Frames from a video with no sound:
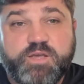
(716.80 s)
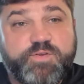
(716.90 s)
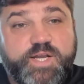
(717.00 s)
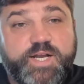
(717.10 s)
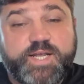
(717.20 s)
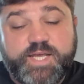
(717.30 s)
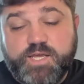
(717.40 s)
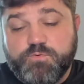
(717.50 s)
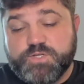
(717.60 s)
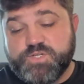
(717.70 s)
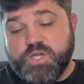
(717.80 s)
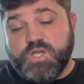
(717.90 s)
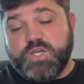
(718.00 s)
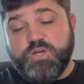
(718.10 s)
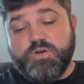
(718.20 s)
Evidently, he was
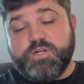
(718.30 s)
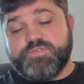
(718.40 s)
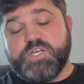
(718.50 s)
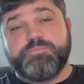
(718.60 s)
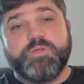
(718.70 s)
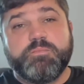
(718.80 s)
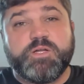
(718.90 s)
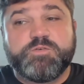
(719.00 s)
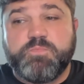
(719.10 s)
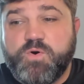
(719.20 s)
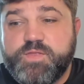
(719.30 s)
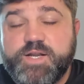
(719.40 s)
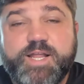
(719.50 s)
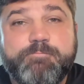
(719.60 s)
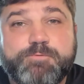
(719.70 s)
cured of something much more
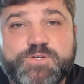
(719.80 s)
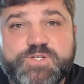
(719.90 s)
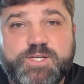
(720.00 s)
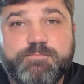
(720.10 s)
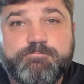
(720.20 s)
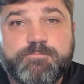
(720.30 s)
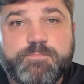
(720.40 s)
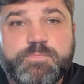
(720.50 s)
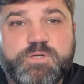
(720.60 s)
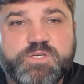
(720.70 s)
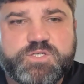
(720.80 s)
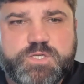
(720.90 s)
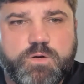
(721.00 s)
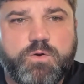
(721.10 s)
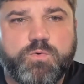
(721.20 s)
than leprosy. His
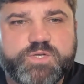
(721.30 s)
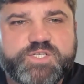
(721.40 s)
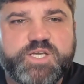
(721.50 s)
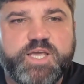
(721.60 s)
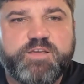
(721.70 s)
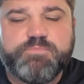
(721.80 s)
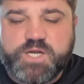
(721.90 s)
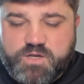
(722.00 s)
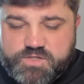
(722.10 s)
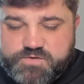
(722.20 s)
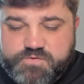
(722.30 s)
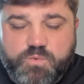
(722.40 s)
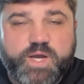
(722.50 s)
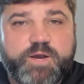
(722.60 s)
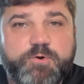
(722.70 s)
soul was saved because of the
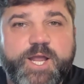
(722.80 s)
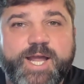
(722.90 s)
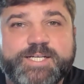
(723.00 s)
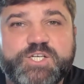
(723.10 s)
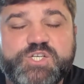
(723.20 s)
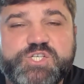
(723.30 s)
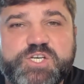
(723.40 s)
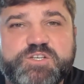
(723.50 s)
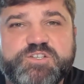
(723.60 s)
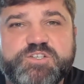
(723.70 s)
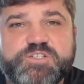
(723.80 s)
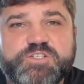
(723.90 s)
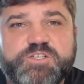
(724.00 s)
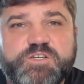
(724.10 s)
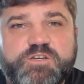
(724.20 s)
way he reacted to
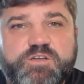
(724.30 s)
Jesus.